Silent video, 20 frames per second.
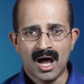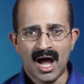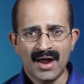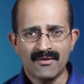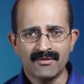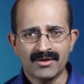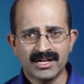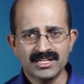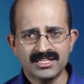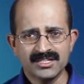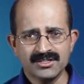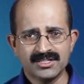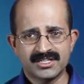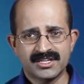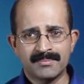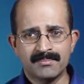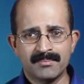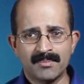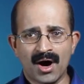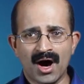I would also
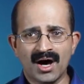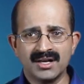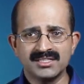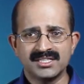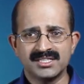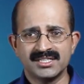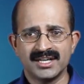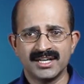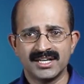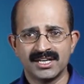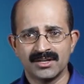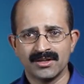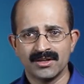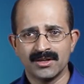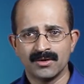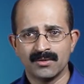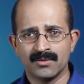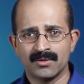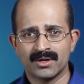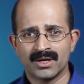demonstrate to
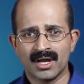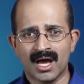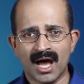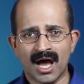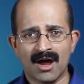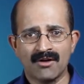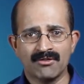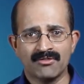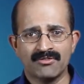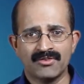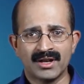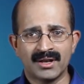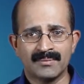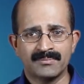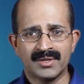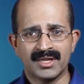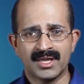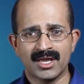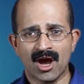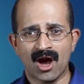you on how to fill
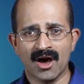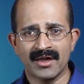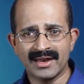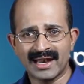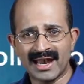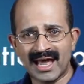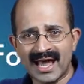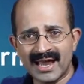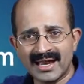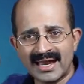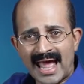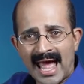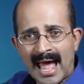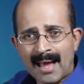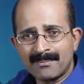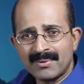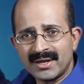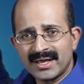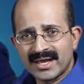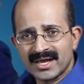up the online
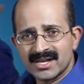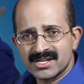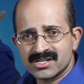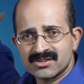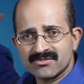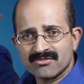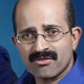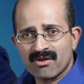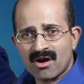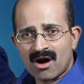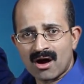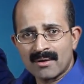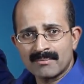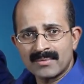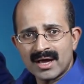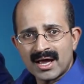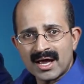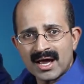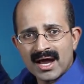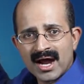application form
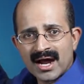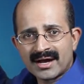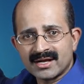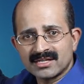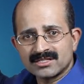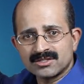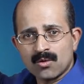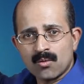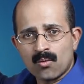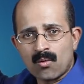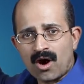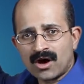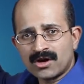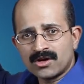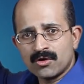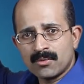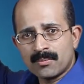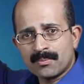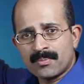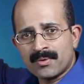and also
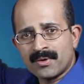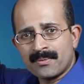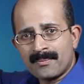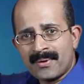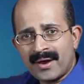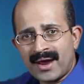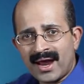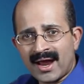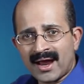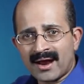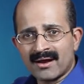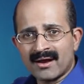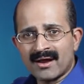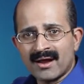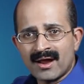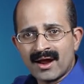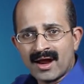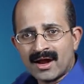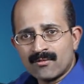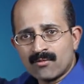what to prepare
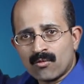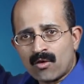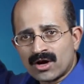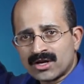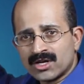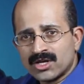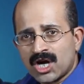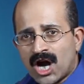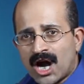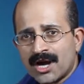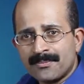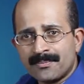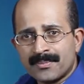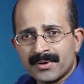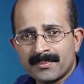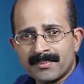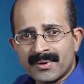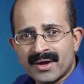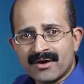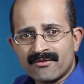and what not to
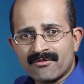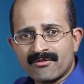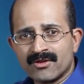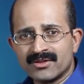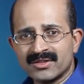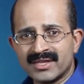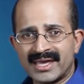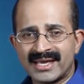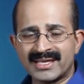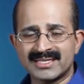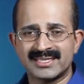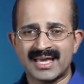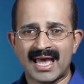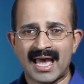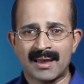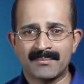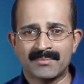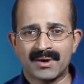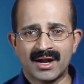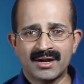prepare for the
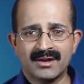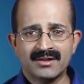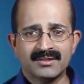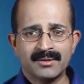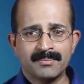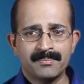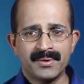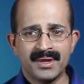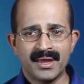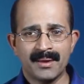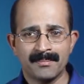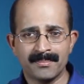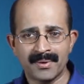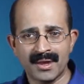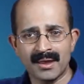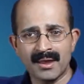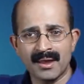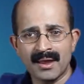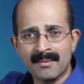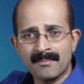exam under the
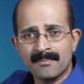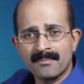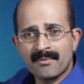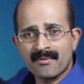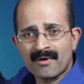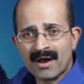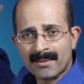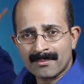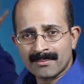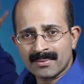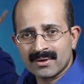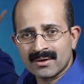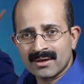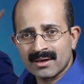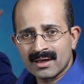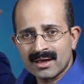PMP prep.